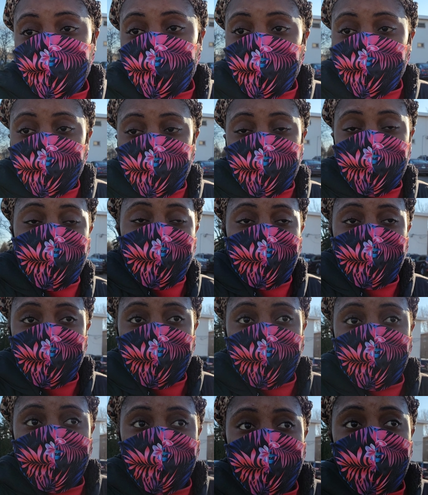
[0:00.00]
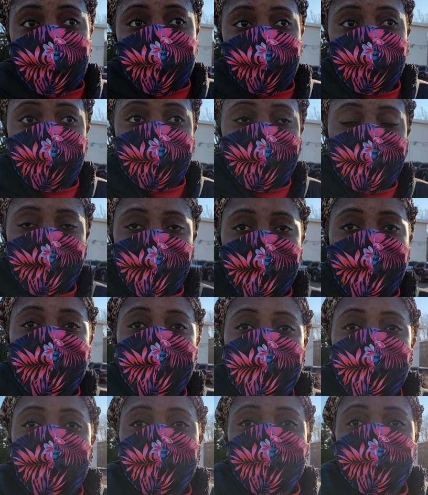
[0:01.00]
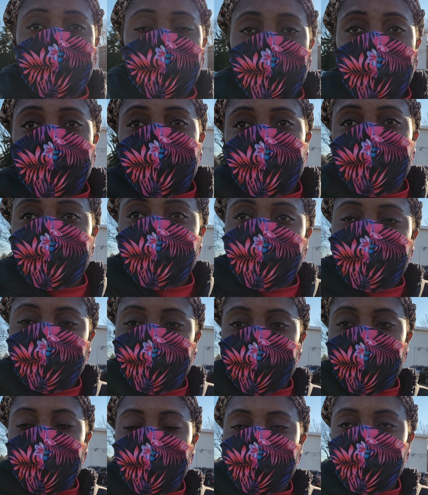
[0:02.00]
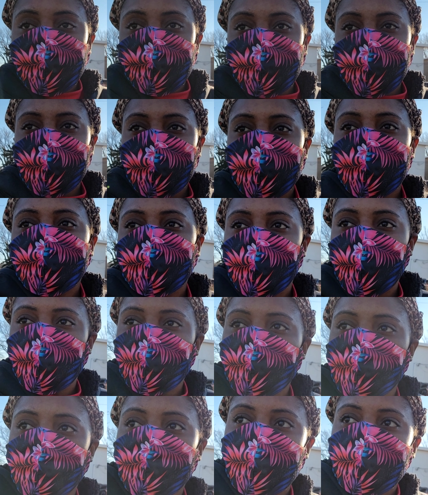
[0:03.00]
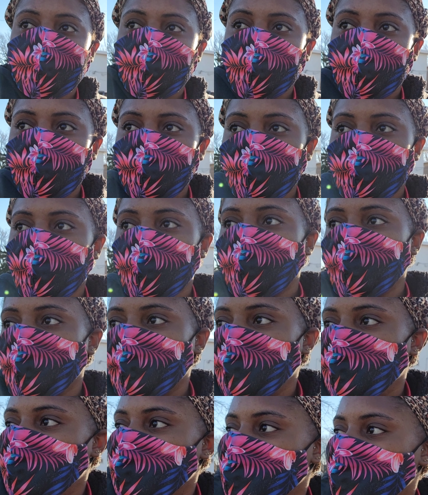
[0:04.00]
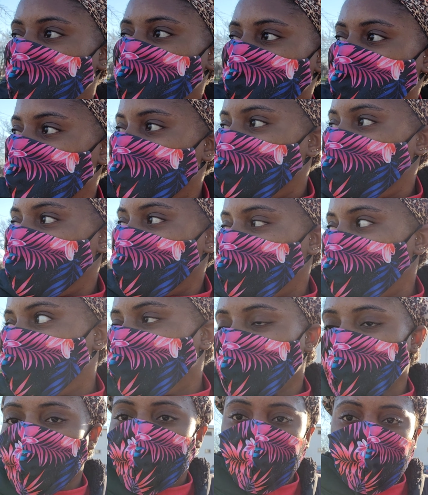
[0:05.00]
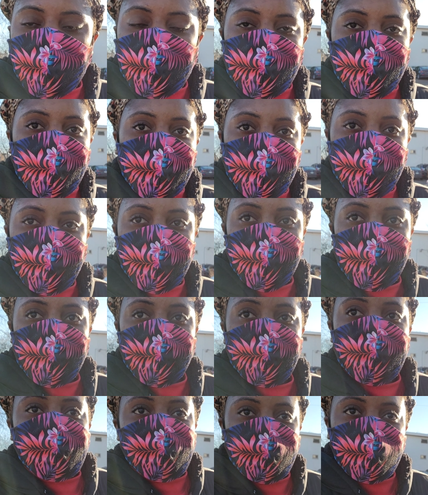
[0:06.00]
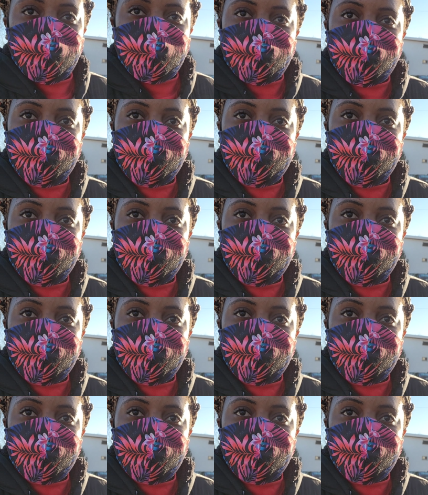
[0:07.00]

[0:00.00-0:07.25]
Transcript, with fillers: so much for the recommendations for the meals they are doing great for us